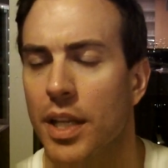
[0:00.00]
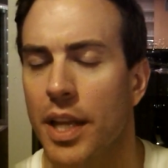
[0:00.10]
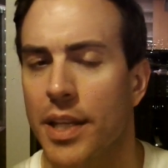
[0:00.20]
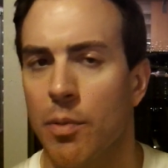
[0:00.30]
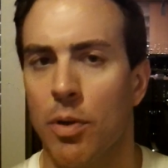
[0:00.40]

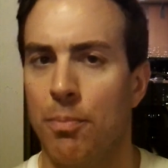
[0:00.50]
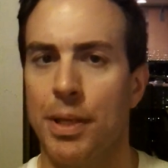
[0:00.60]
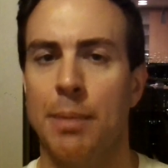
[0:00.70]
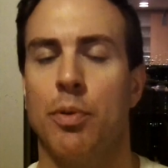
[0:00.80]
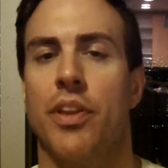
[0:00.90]
and they weren't
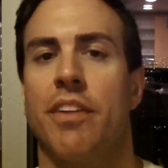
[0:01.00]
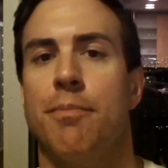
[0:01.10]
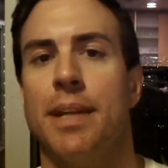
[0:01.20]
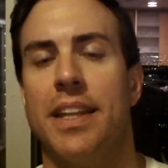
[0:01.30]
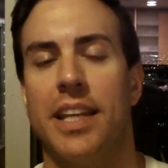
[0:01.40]
people that
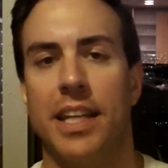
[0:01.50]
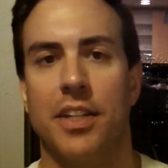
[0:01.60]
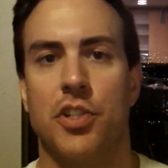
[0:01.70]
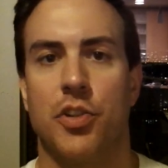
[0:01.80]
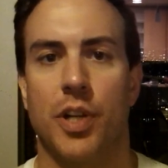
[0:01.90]
have been in the
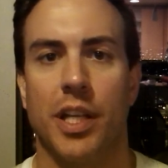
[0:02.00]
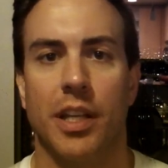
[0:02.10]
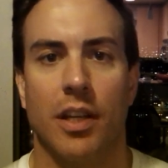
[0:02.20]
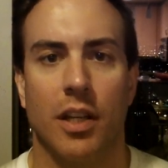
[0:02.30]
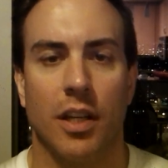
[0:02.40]
industry
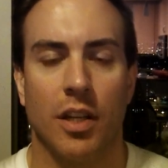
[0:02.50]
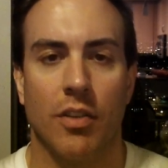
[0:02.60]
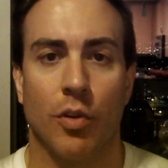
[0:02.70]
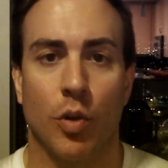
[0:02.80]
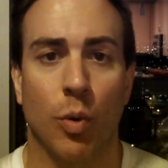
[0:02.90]

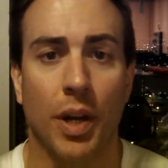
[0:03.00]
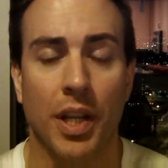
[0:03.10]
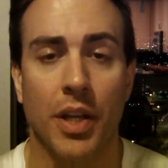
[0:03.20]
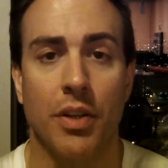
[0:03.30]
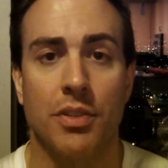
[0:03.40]
for 20
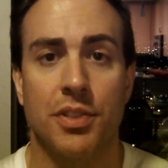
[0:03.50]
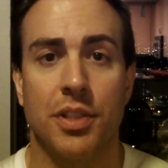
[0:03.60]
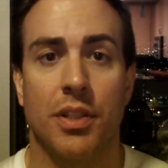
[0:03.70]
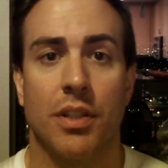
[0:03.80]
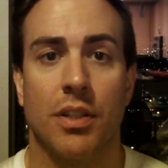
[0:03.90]

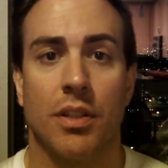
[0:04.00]
years,